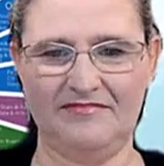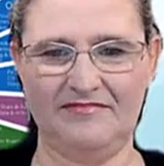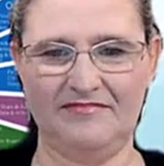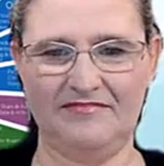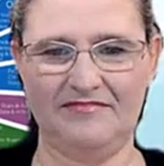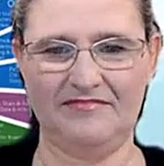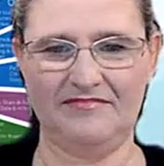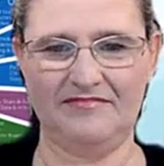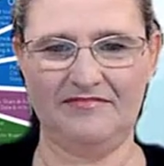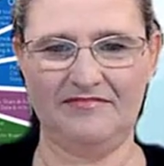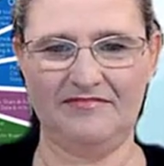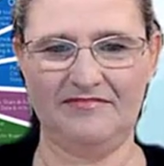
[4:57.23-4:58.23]

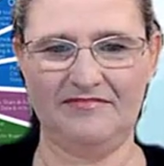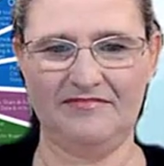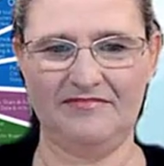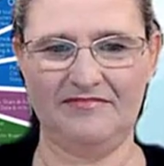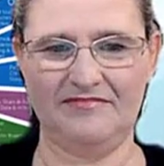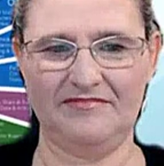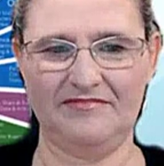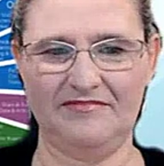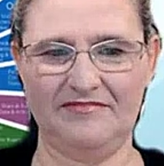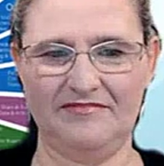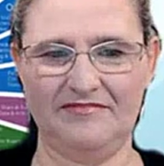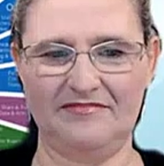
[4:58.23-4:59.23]

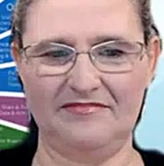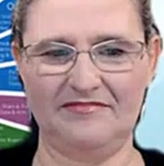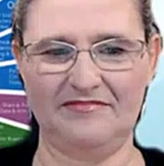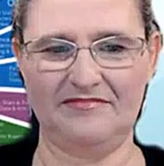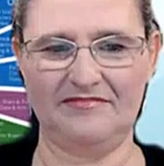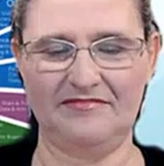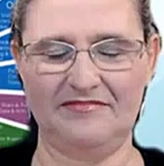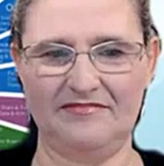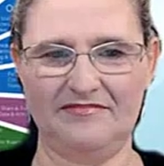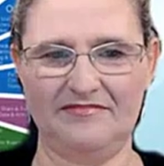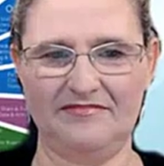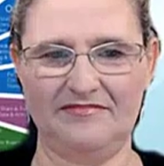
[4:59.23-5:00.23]

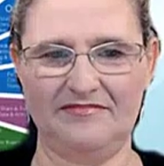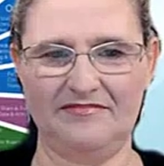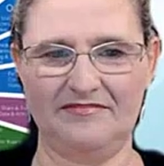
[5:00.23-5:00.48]
This person isn't speaking.